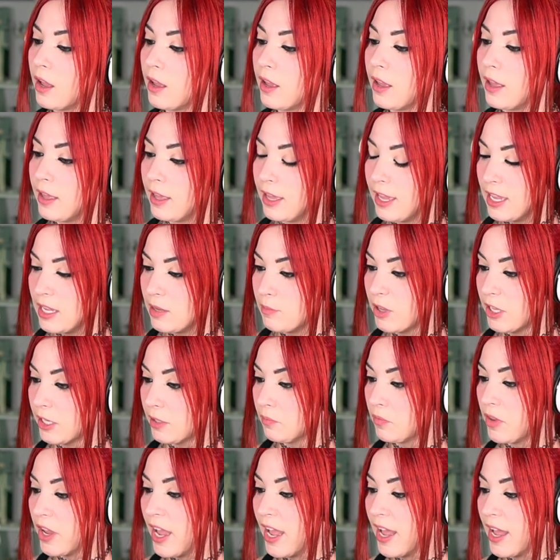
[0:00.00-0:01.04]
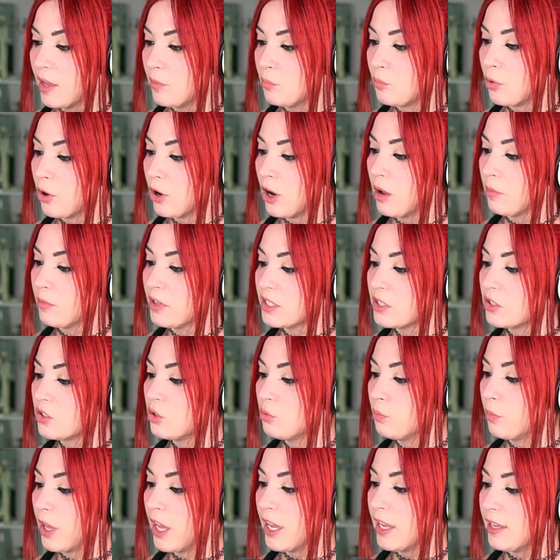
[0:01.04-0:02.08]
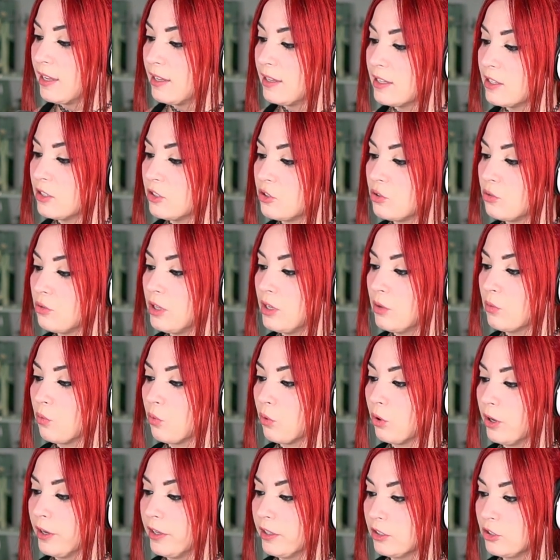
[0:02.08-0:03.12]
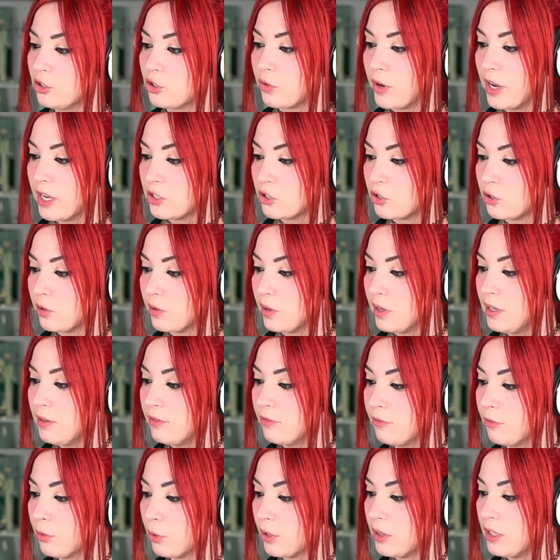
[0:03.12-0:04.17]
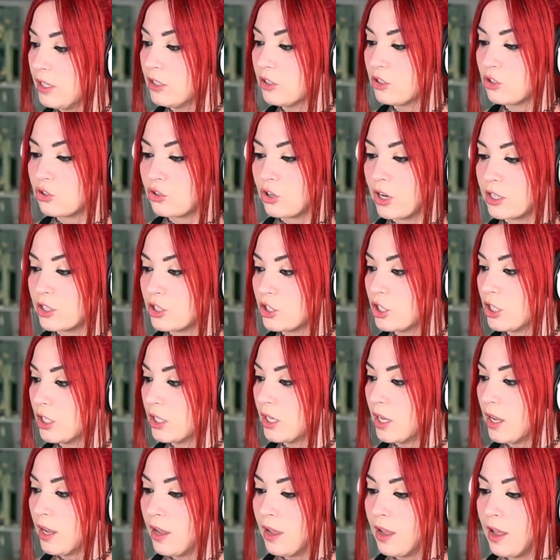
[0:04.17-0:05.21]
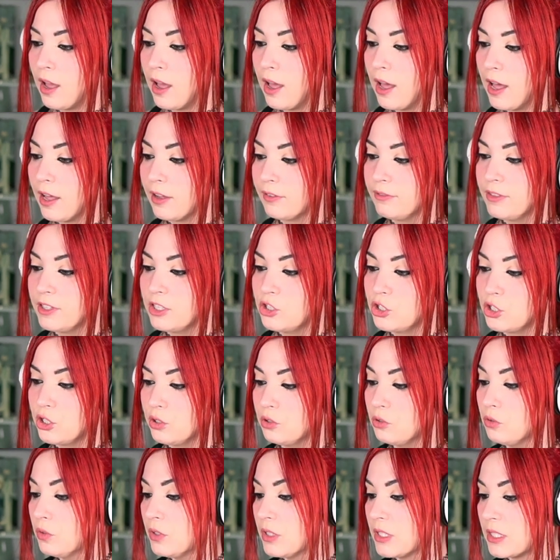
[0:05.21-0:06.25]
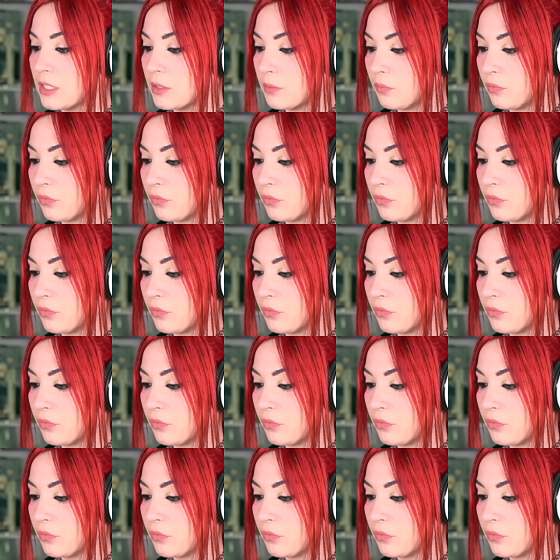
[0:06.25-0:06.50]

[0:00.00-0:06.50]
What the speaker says: Haman had promised to pay into the royal treasury for the destruction of the Jews.